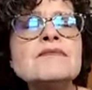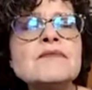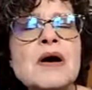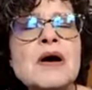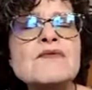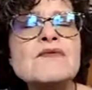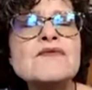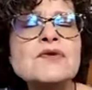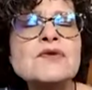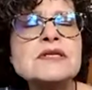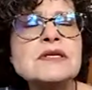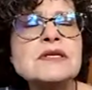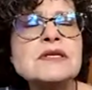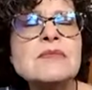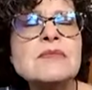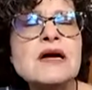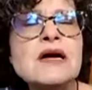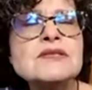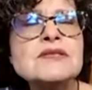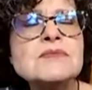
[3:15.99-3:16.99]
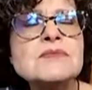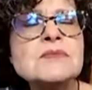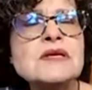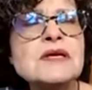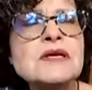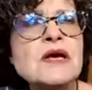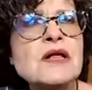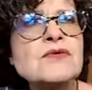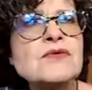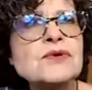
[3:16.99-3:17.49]
about 14 miles from the
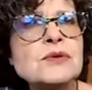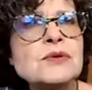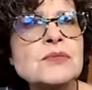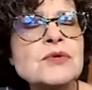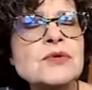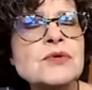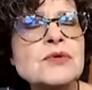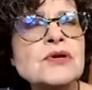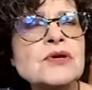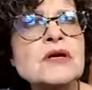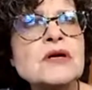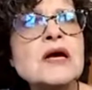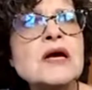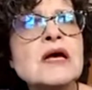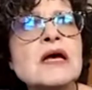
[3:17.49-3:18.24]
California border.